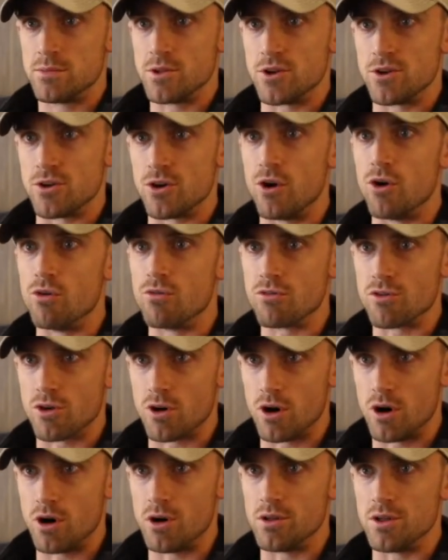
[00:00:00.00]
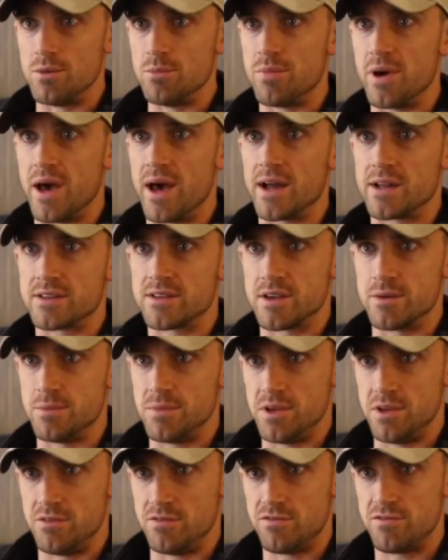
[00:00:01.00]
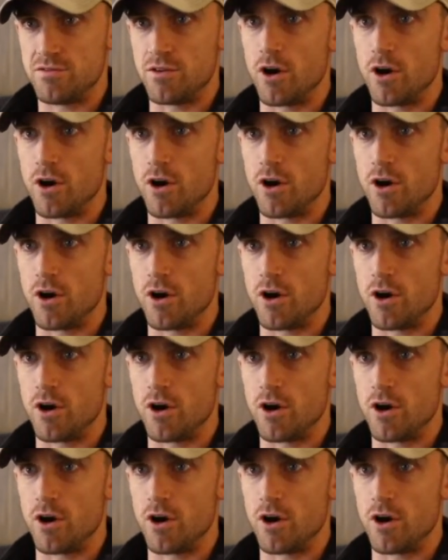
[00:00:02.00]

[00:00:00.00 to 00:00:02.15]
your overall impact can be